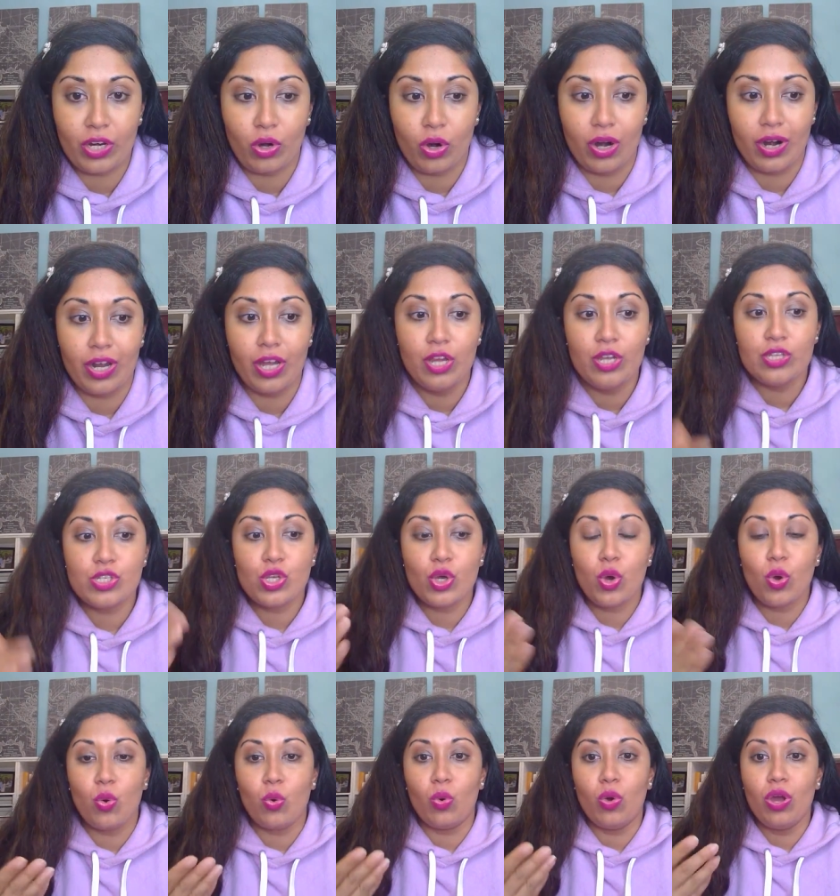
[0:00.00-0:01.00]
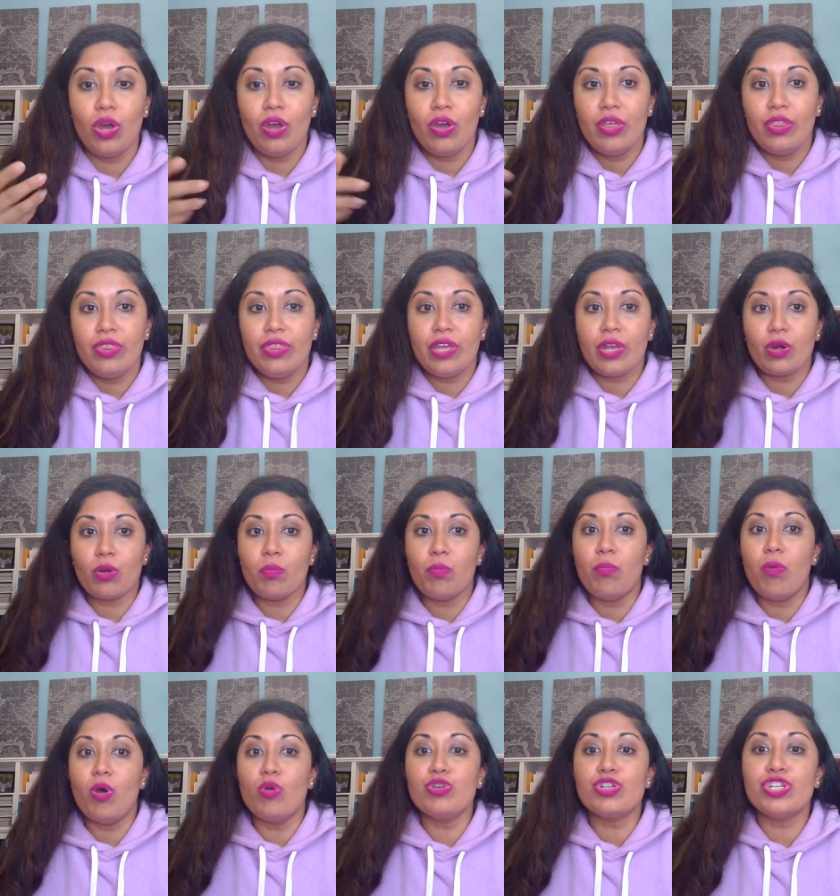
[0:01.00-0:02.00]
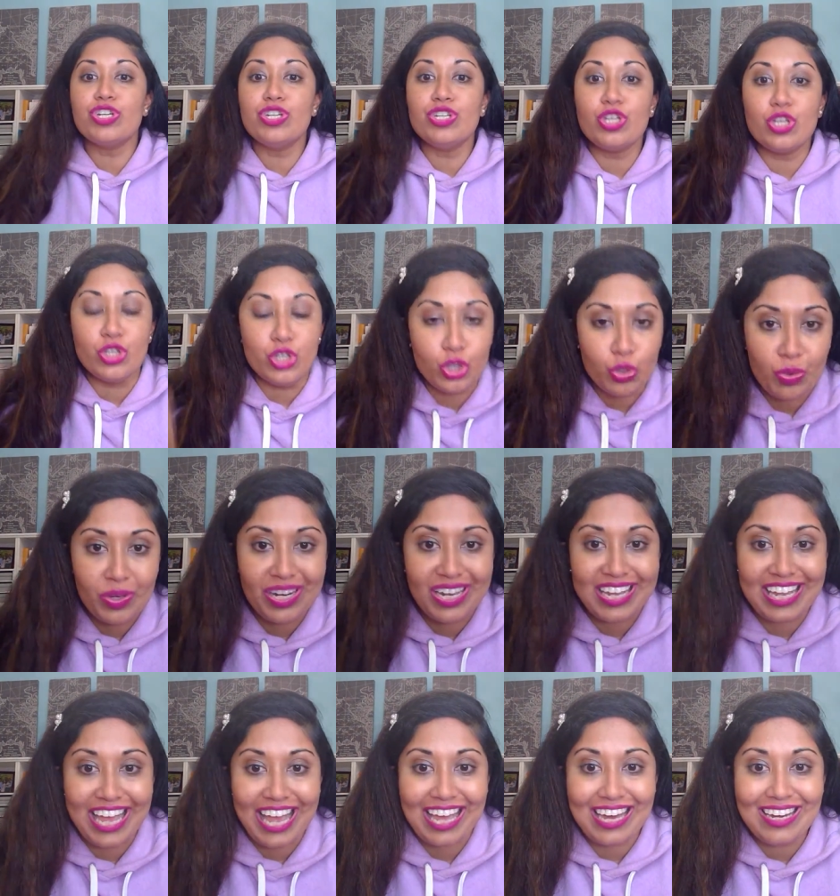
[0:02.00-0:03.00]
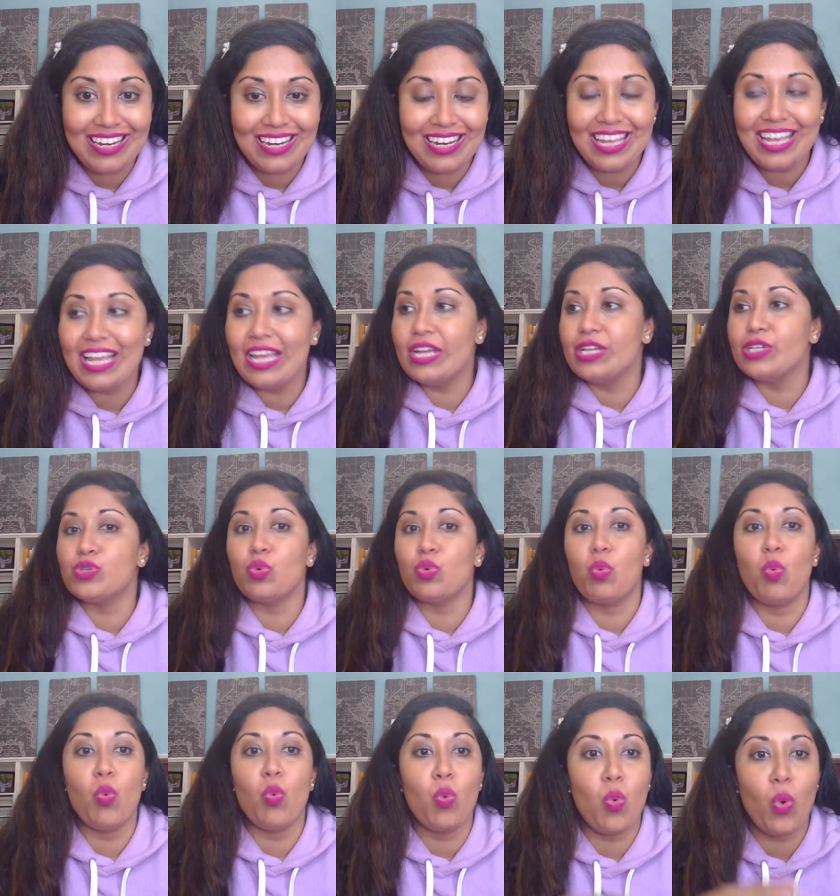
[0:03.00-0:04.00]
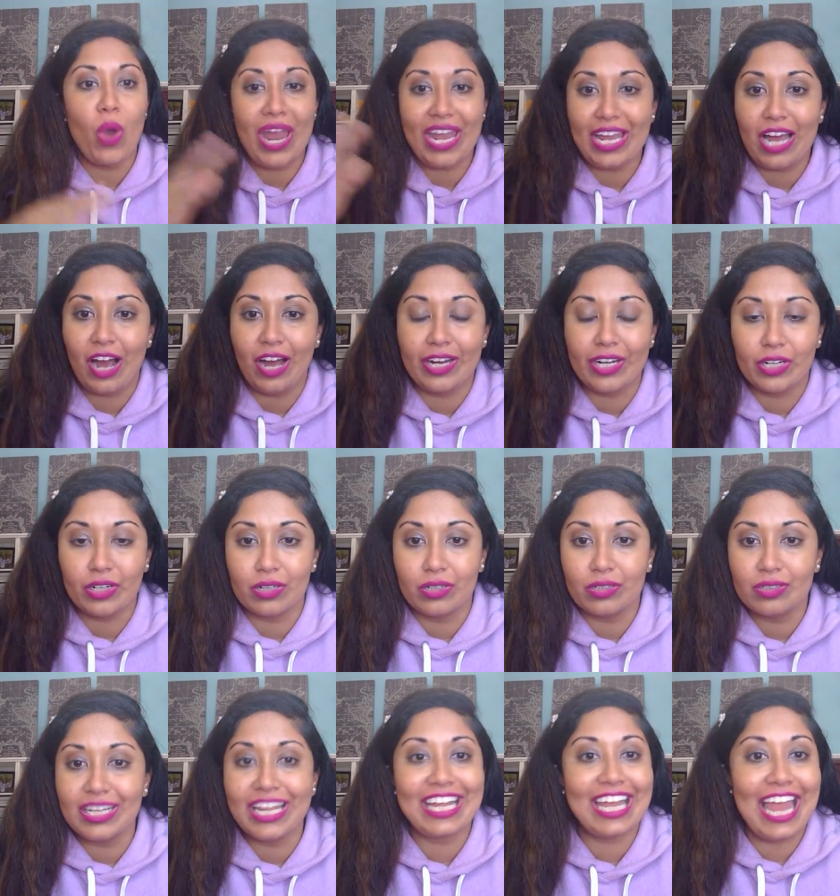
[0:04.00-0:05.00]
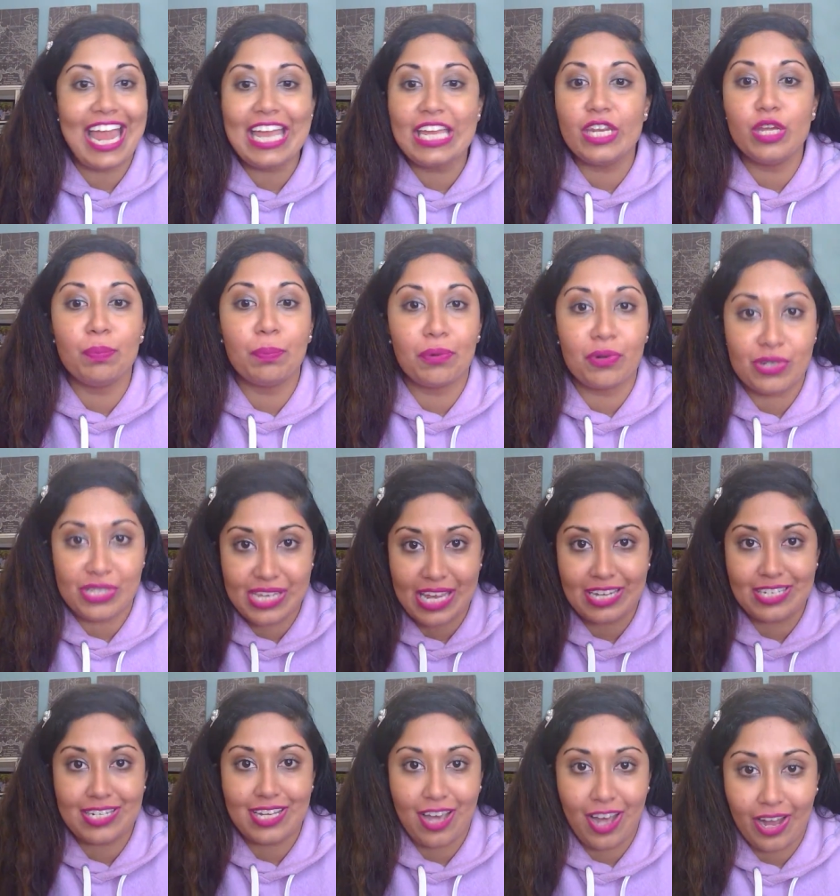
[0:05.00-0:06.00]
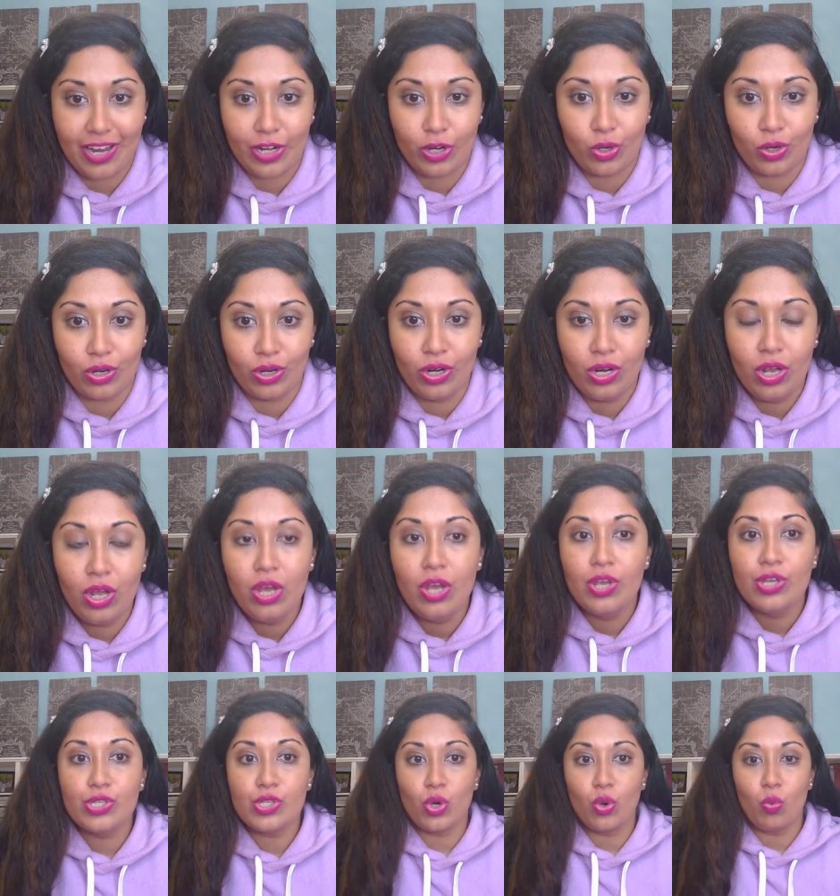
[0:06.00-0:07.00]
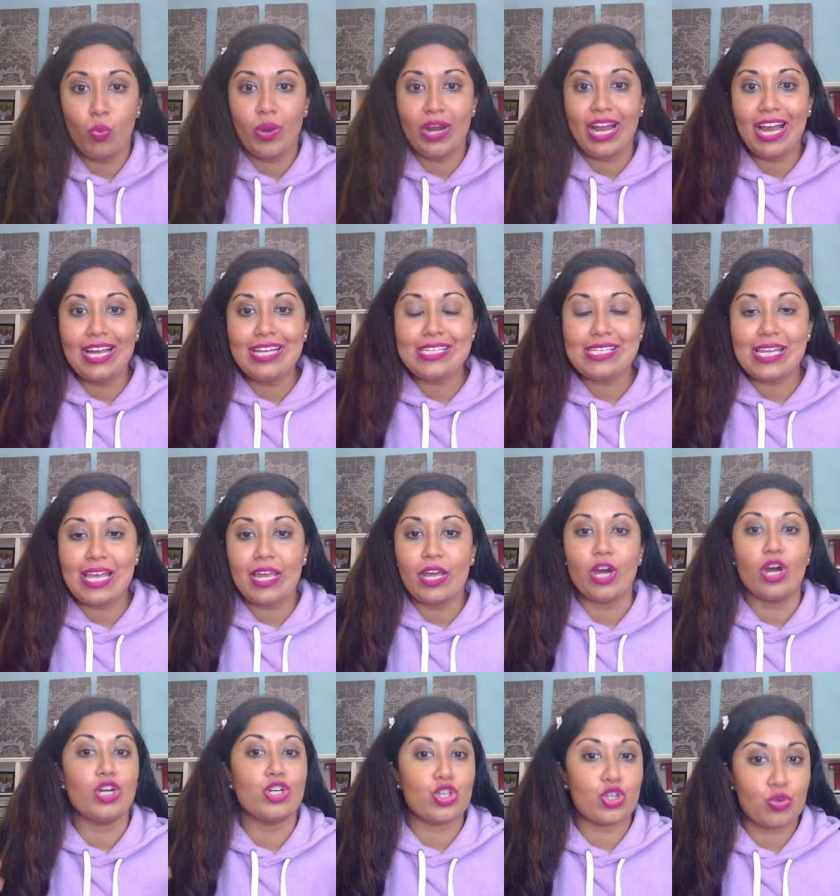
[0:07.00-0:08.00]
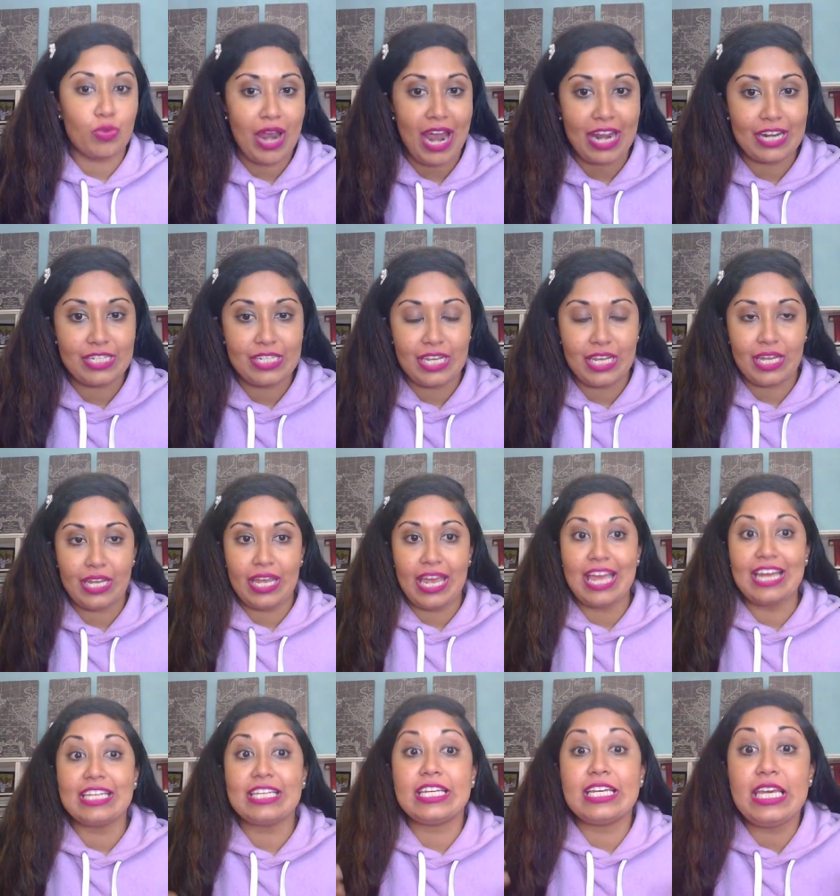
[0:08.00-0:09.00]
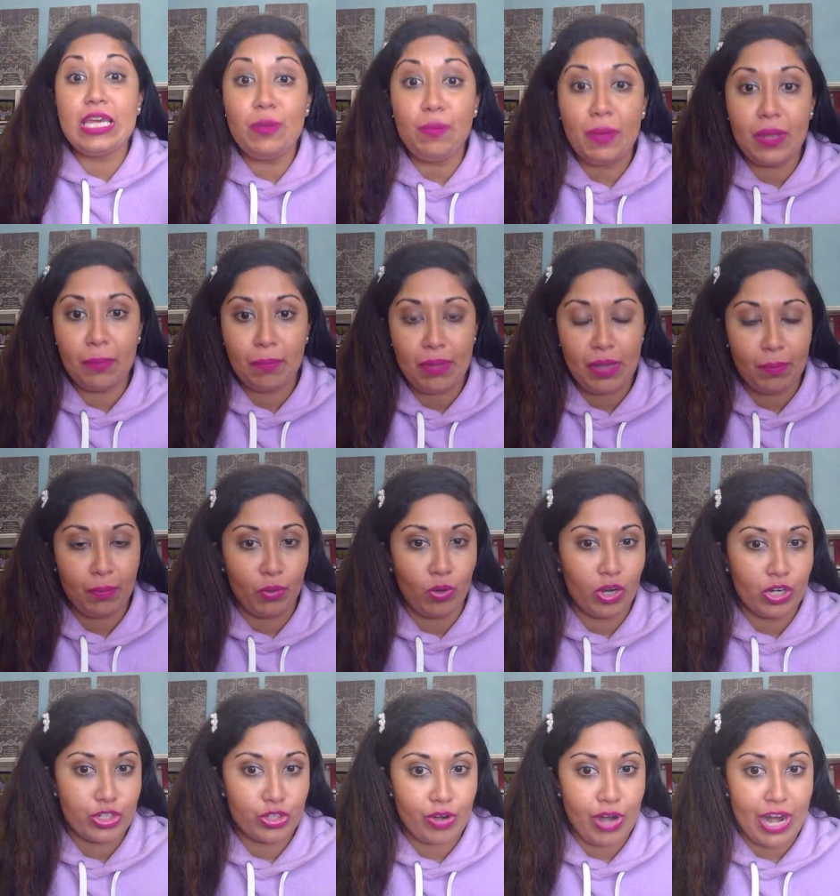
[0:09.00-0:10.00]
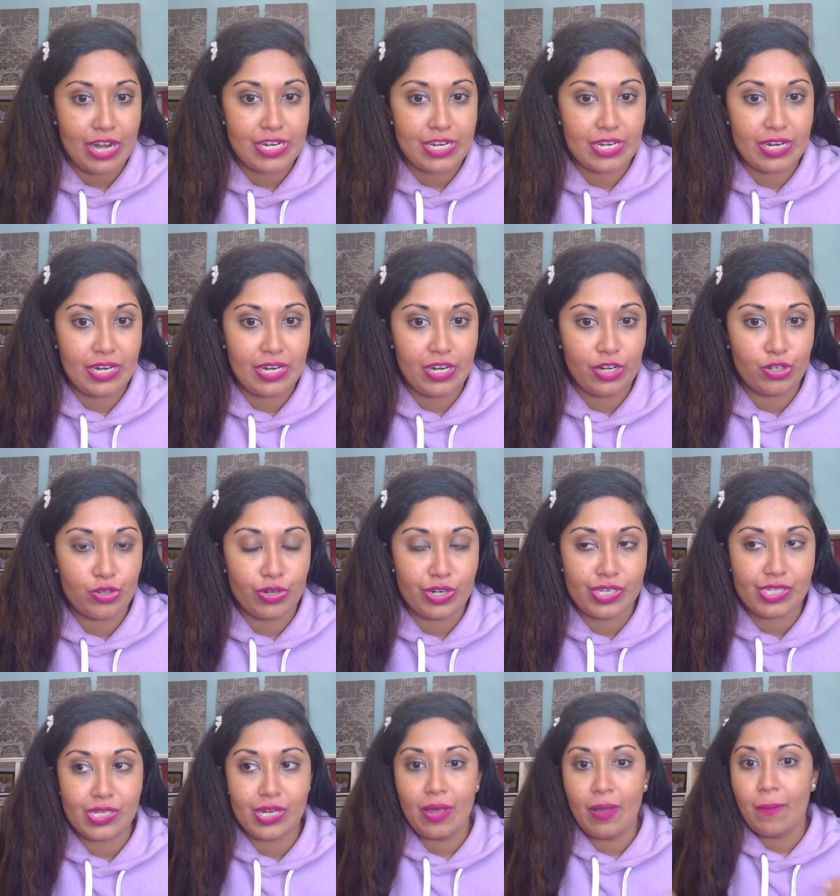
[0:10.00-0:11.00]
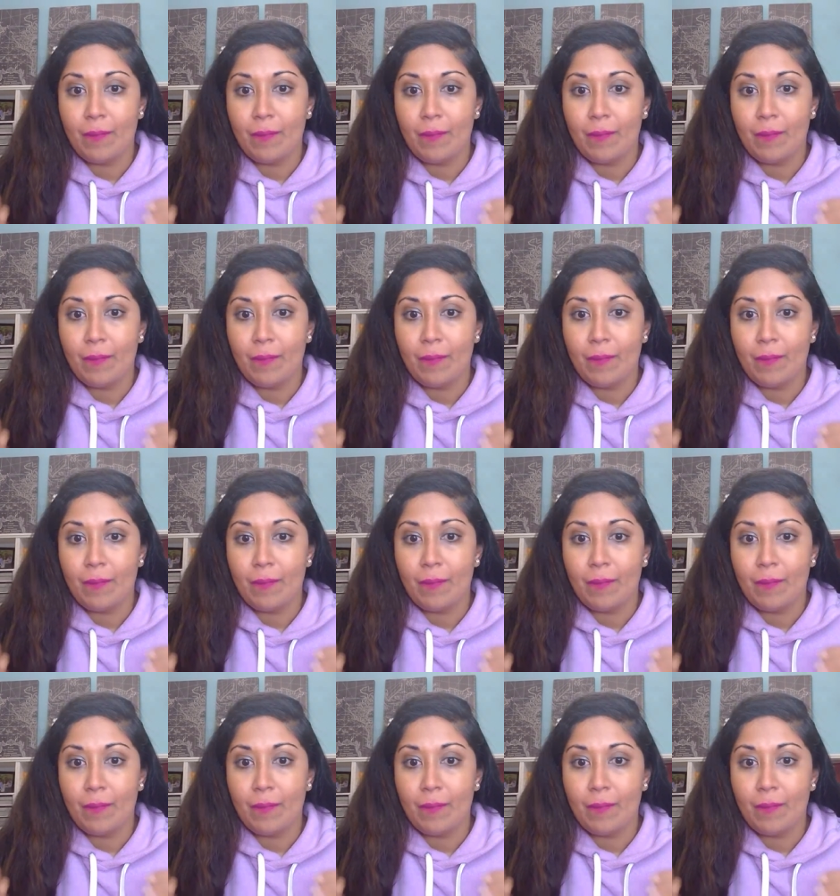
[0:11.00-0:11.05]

card. So their motion to do it again is way higher, like 80% higher. So when I say attracting and keeping people attracted and interested,